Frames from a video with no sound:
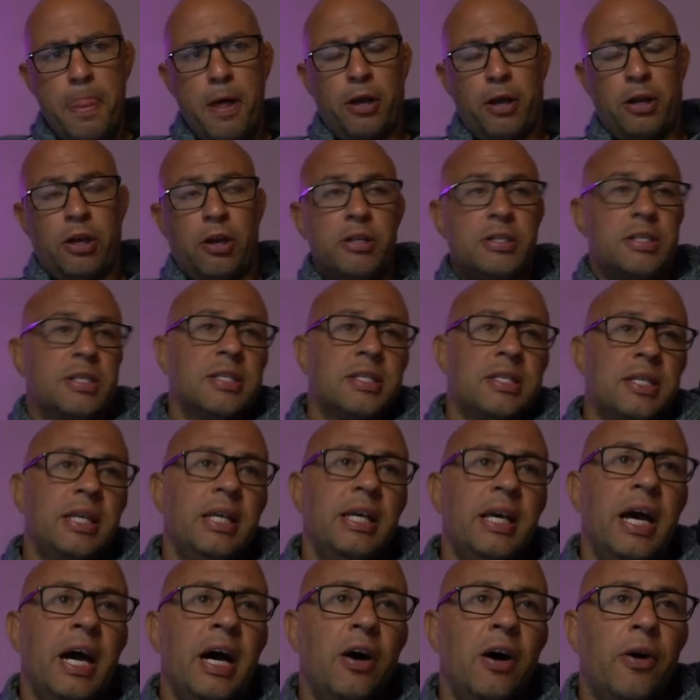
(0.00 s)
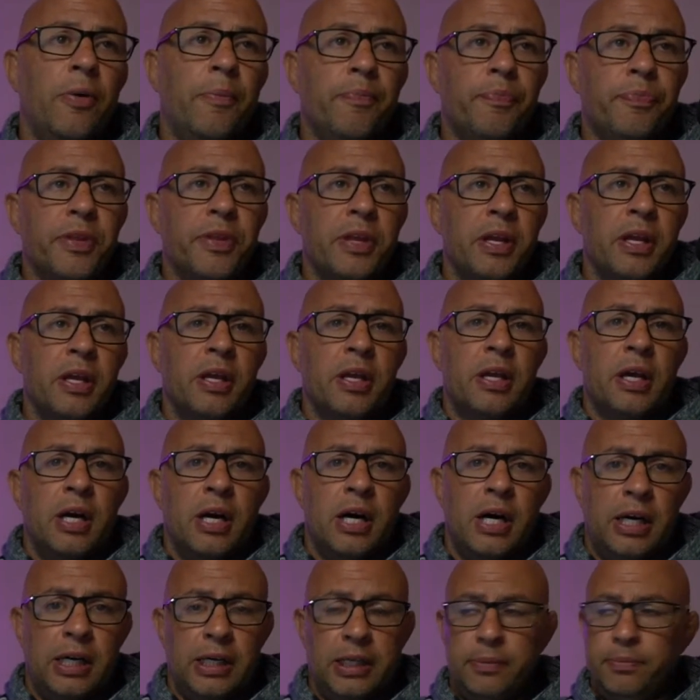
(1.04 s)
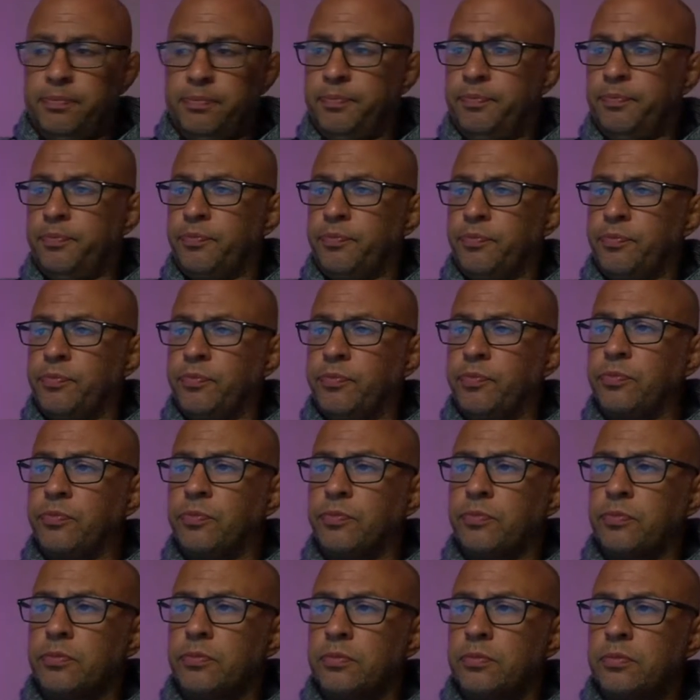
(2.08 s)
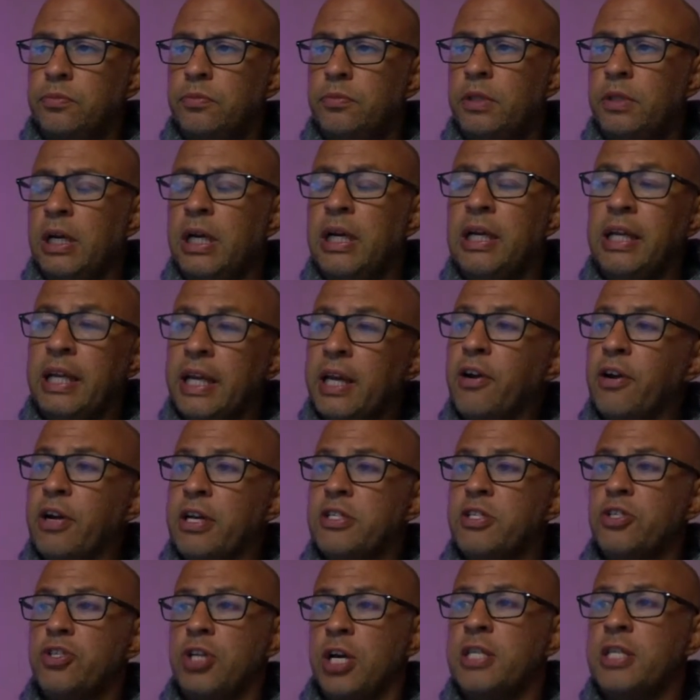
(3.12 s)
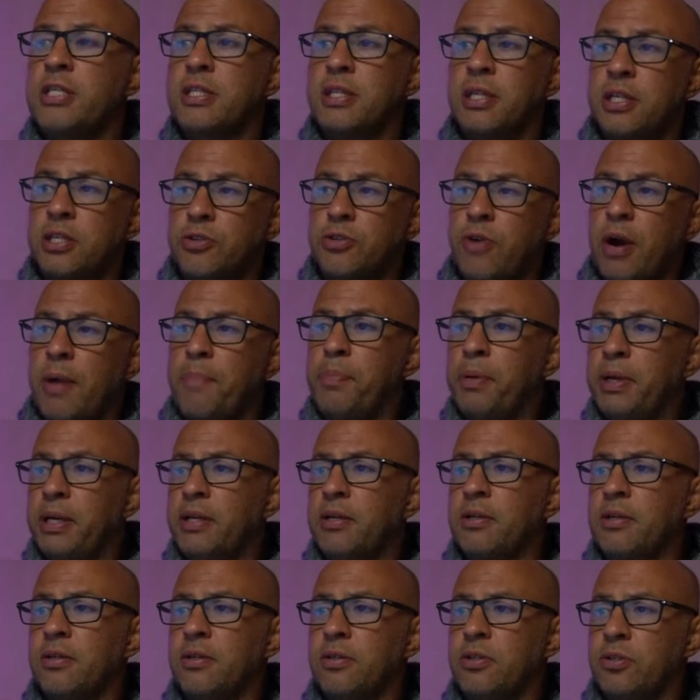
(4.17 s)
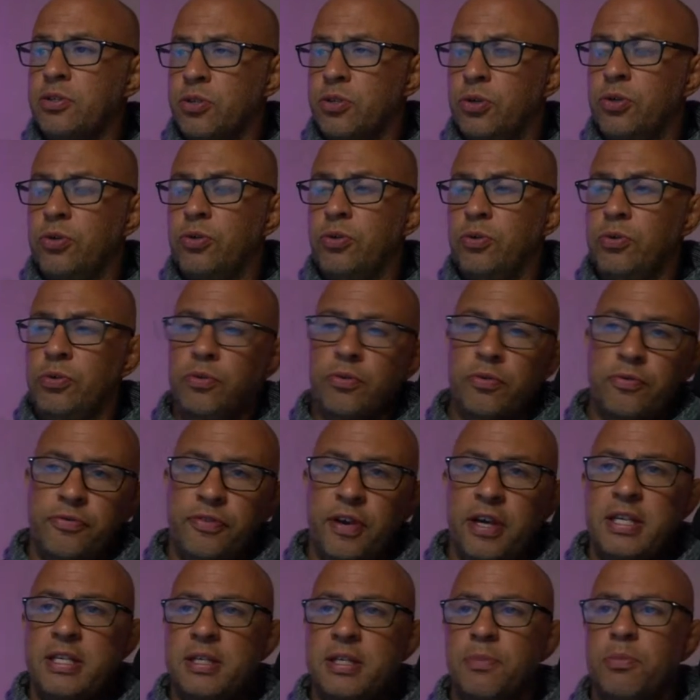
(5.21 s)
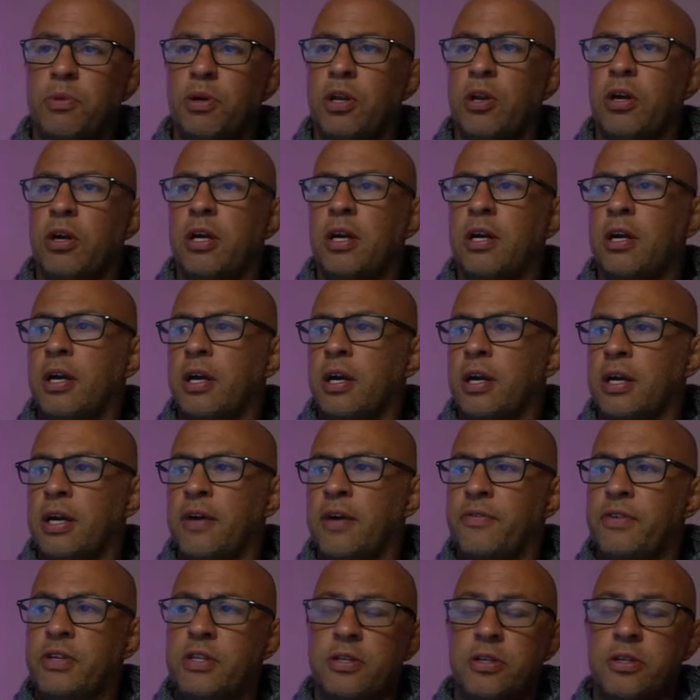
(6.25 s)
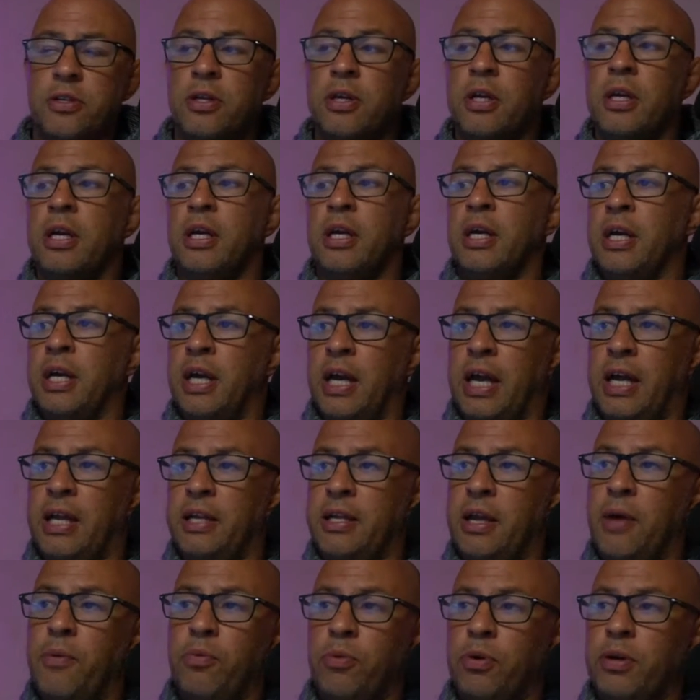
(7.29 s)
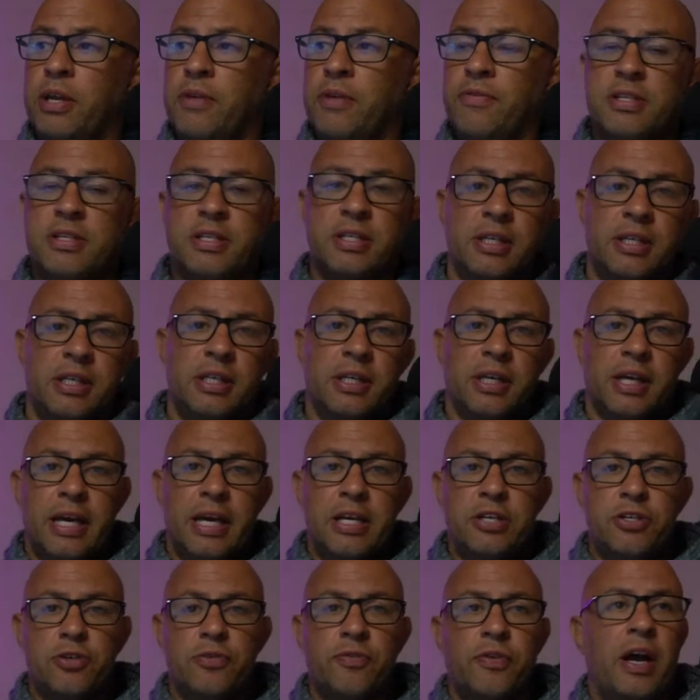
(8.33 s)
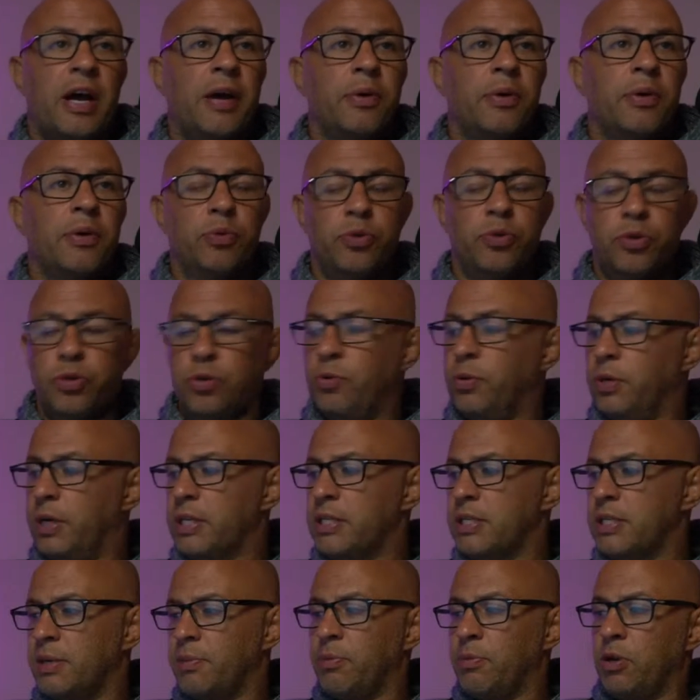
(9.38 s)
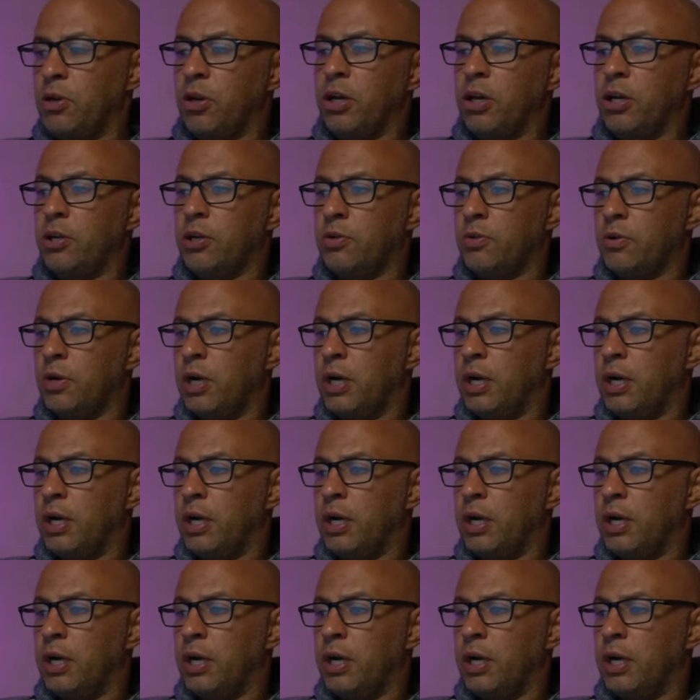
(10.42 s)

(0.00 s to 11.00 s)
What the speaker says: I'd like to see how Leon has adjusted his grappling to face someone like Covington, and that will give us an indication of how he would do against someone like